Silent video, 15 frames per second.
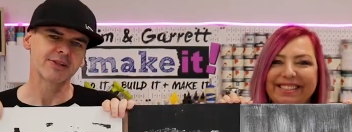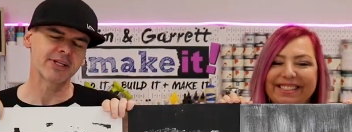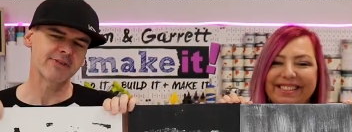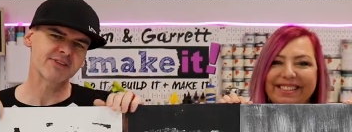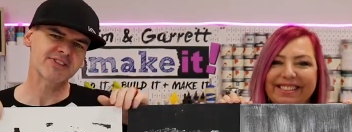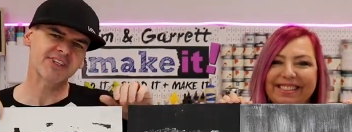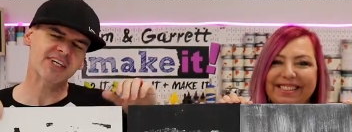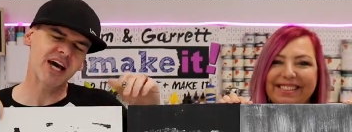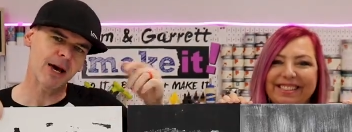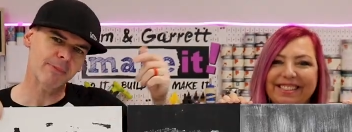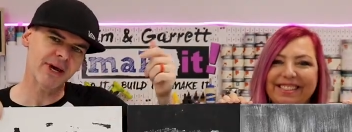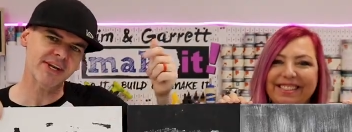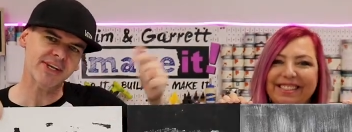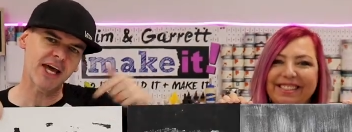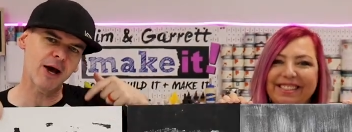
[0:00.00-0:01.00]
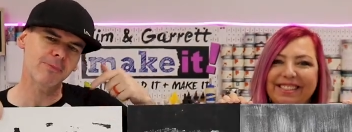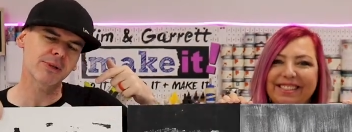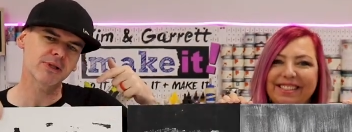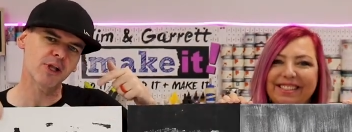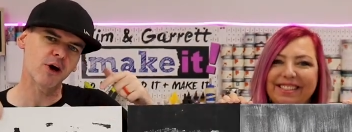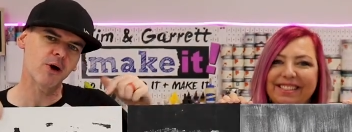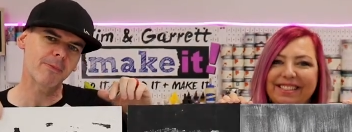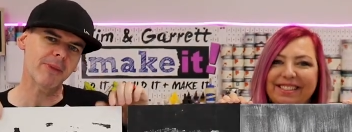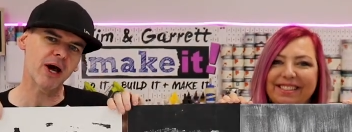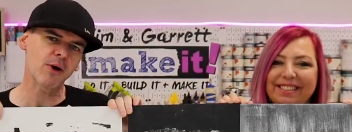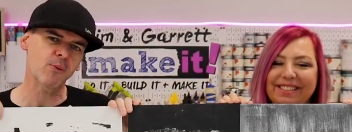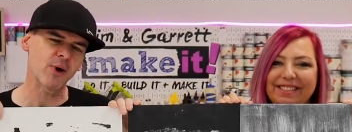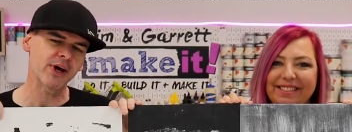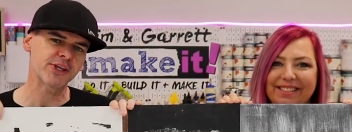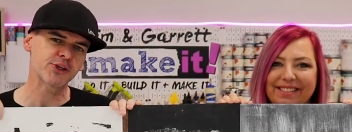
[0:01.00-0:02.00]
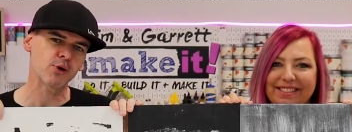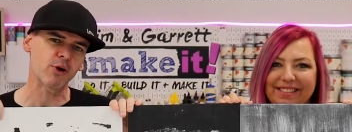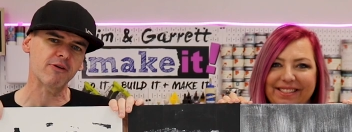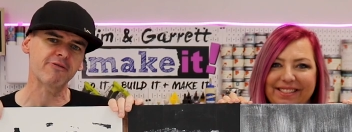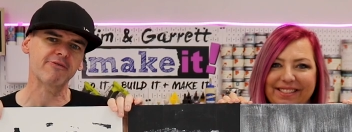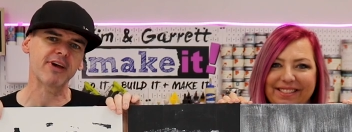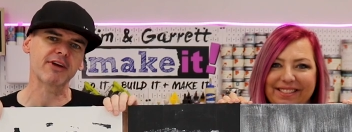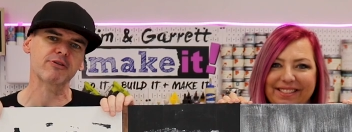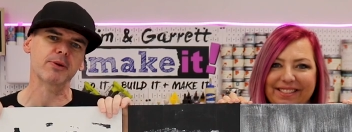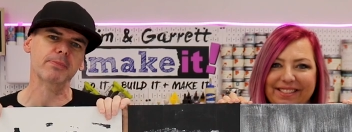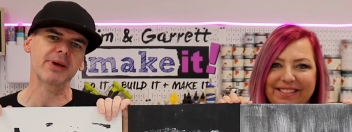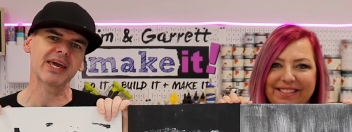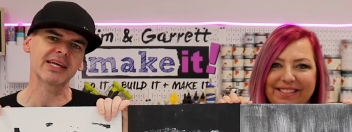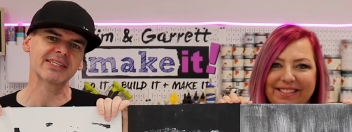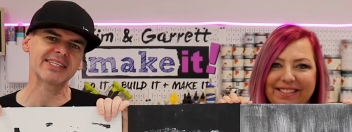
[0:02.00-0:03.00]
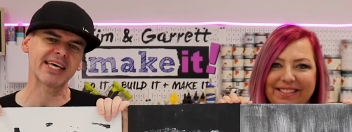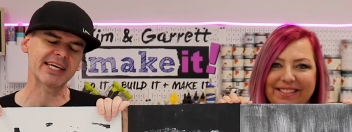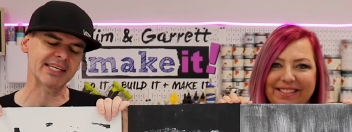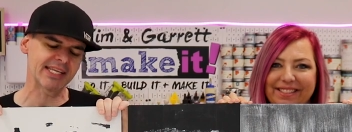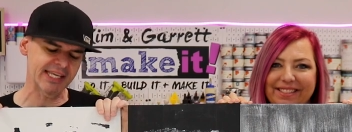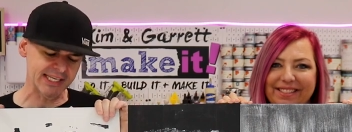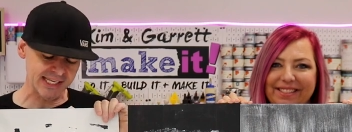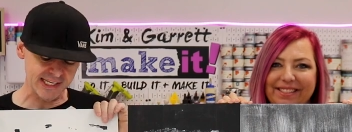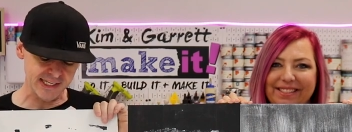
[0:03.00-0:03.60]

Speaker 1: Leave us a comment down below about what your favorite paint technique